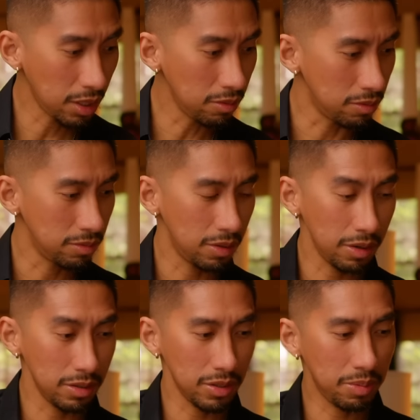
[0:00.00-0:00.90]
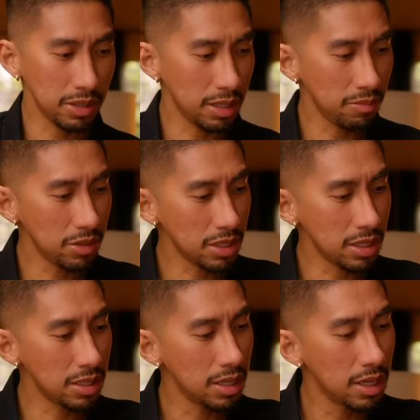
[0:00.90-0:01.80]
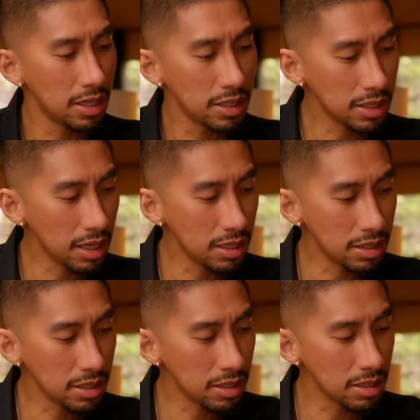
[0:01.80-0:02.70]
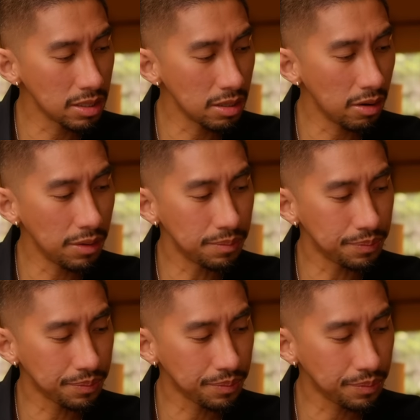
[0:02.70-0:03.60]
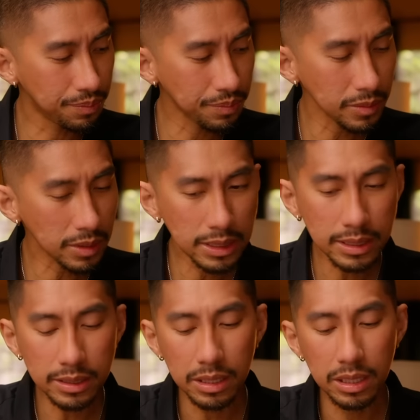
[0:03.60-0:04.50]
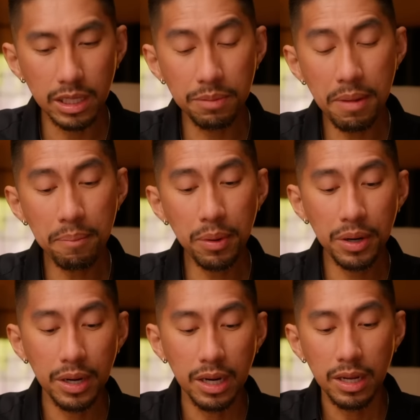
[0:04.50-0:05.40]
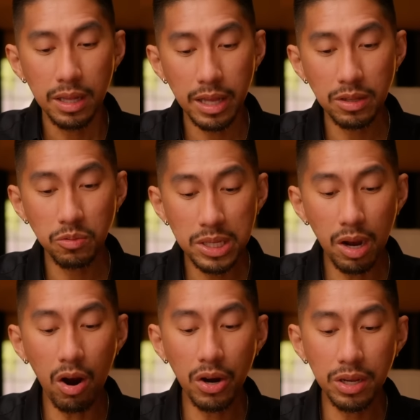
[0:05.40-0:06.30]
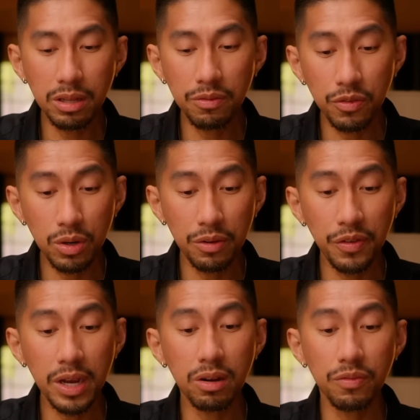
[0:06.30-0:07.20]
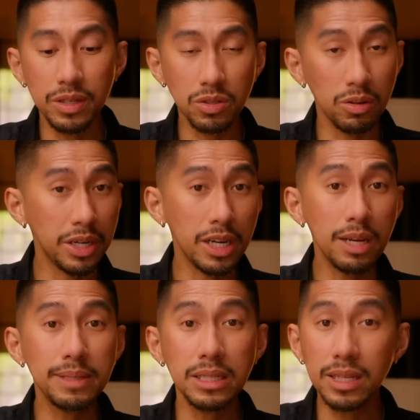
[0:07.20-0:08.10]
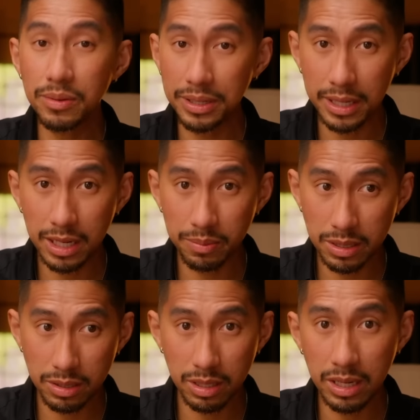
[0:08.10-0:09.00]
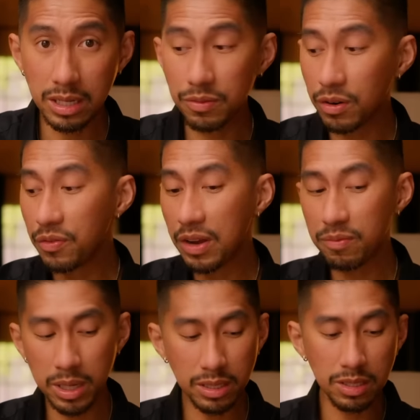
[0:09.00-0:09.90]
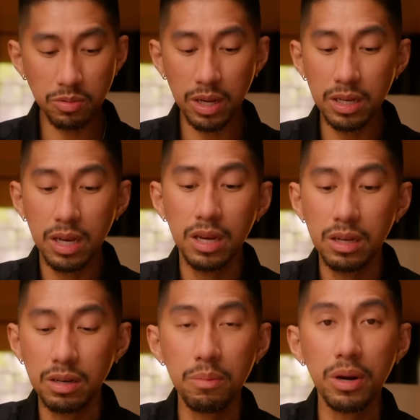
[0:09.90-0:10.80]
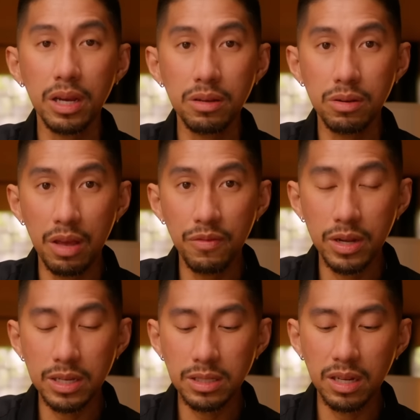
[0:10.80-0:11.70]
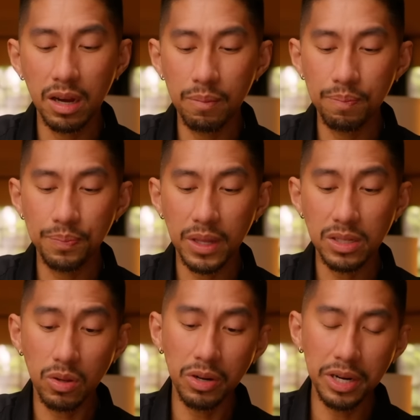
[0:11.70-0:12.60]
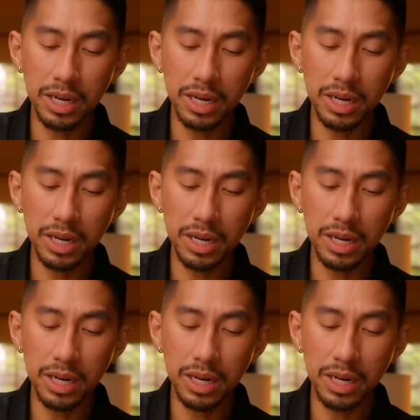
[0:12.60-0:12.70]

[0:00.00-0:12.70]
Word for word: Oh, okay. Sorry about that. I'm just gonna silence this. Uh, remember that we are in the full effect of the solar eclipse and the lunar eclipse. So the next four or five months, that's why, remember I gave you guys the um, solar